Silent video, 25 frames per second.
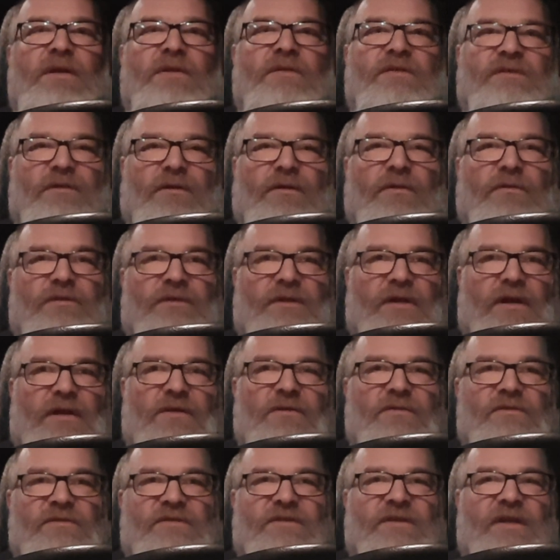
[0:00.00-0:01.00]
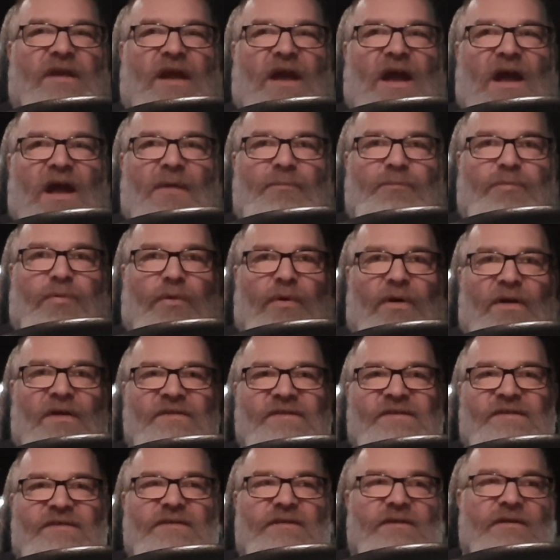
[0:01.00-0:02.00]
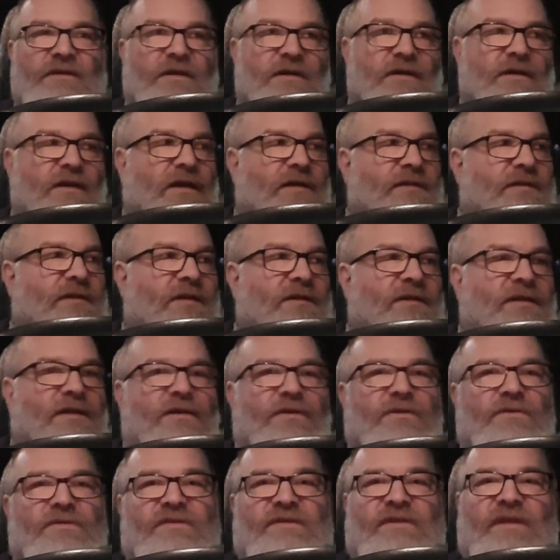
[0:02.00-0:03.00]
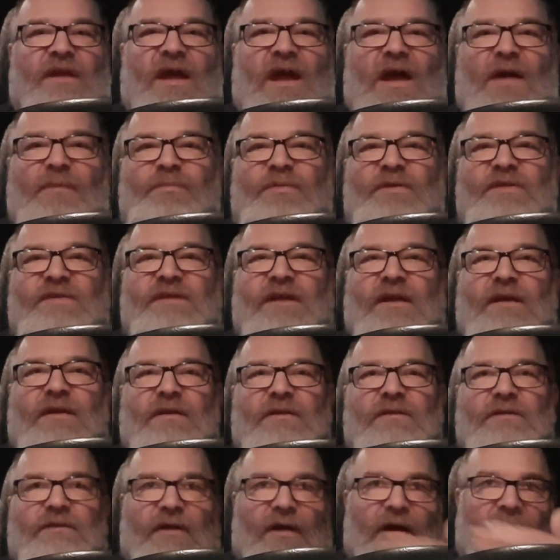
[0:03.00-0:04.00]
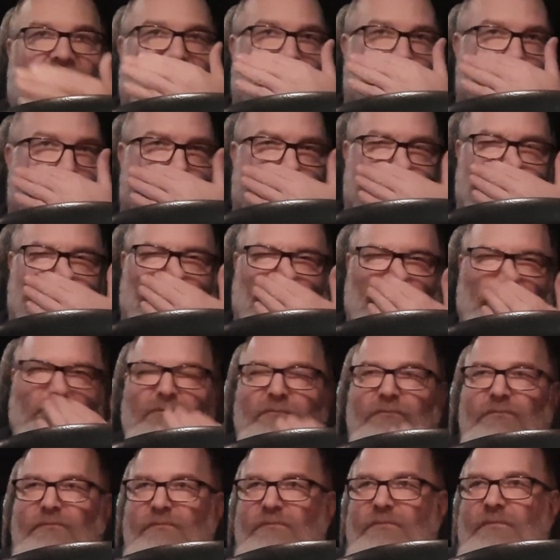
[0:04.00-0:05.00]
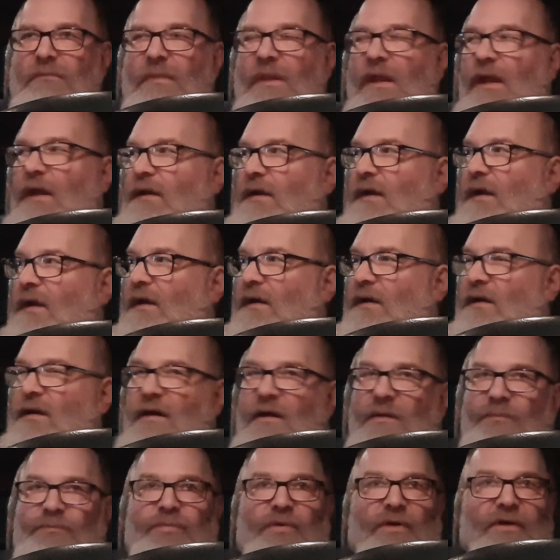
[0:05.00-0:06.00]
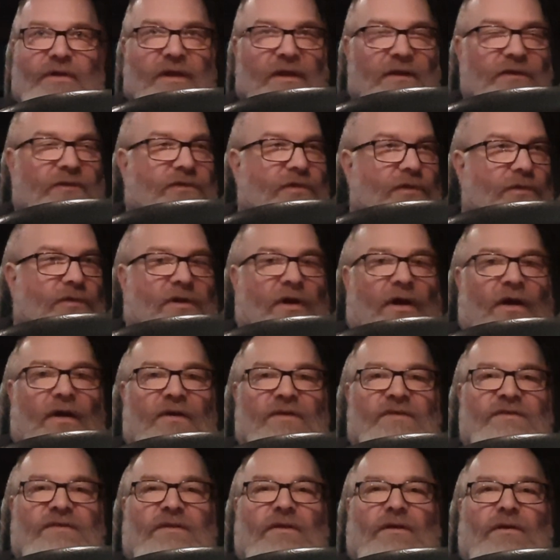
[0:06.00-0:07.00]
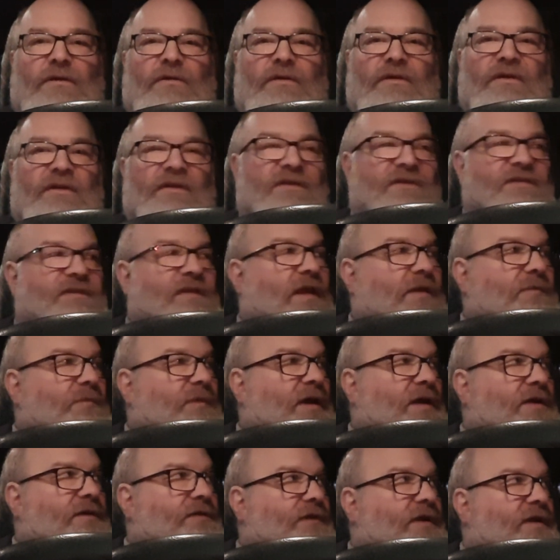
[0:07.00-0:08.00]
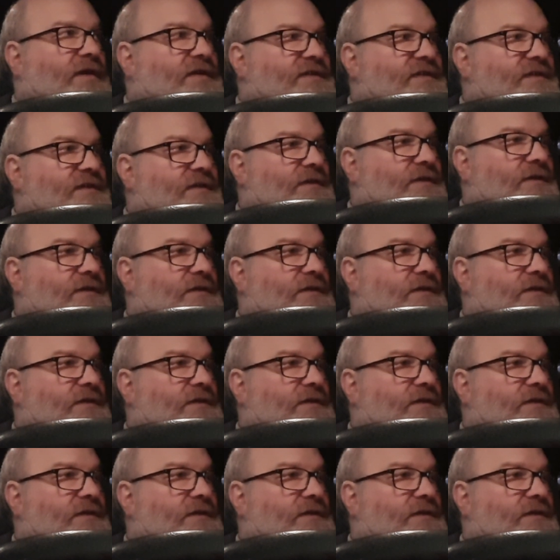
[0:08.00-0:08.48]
So they used the app once, and then they used the app a second time, and they ended up booking two cars to go to the same address.